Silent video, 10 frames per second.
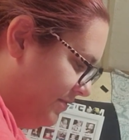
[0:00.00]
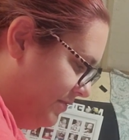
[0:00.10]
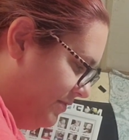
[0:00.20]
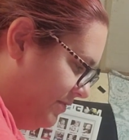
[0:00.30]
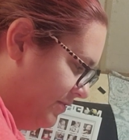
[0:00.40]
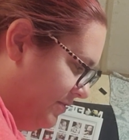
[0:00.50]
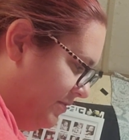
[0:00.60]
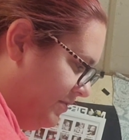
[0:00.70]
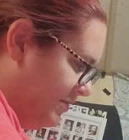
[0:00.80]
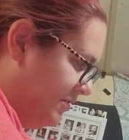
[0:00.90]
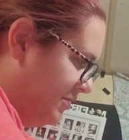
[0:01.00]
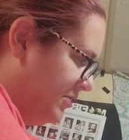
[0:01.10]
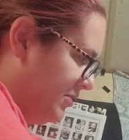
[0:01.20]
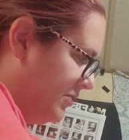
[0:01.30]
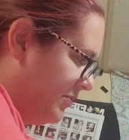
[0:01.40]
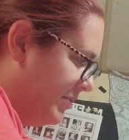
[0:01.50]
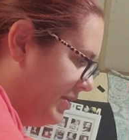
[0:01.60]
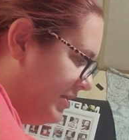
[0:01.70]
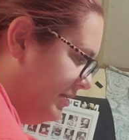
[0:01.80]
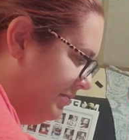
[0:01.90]
Thank you, Mama. You're
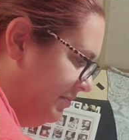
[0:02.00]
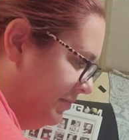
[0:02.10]
welcome.